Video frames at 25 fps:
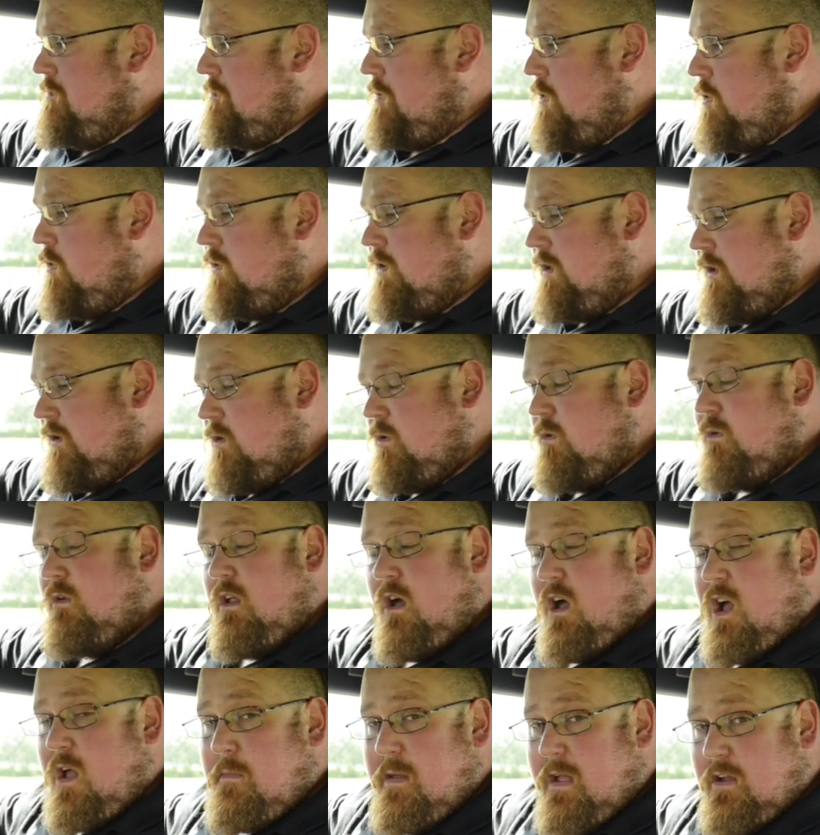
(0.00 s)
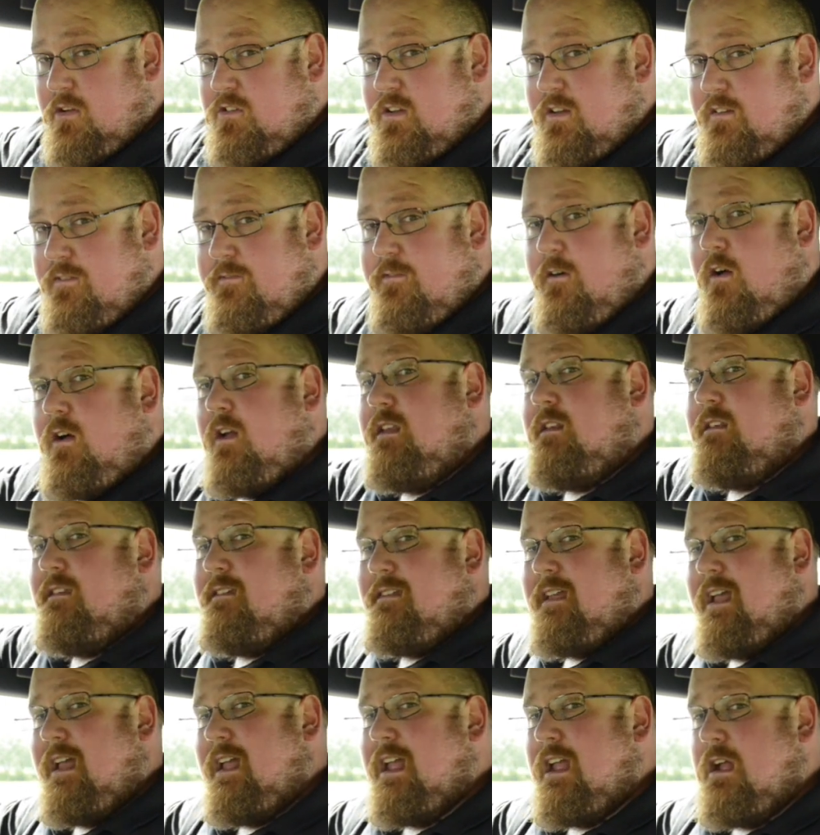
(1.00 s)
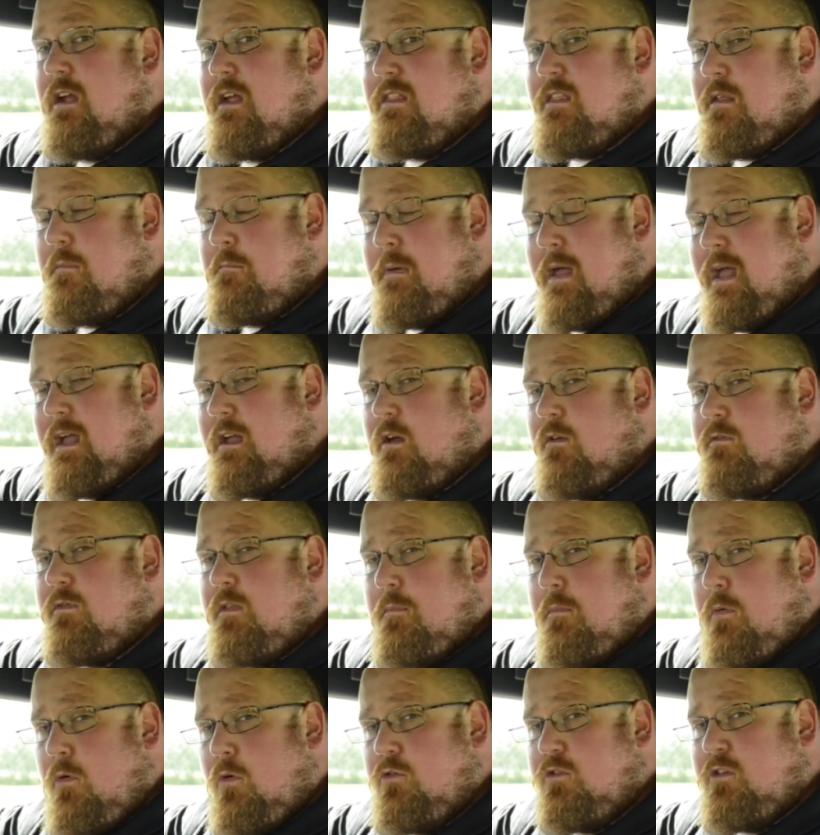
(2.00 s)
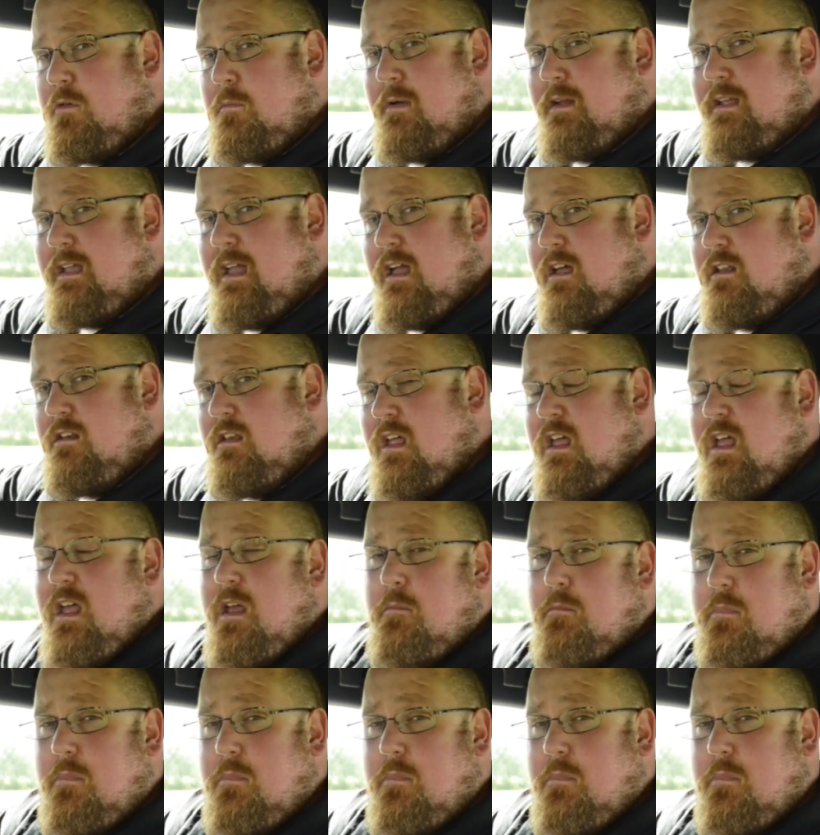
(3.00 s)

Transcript: But all in all, I'm actually fine sat here in the back of the Porsche Macan,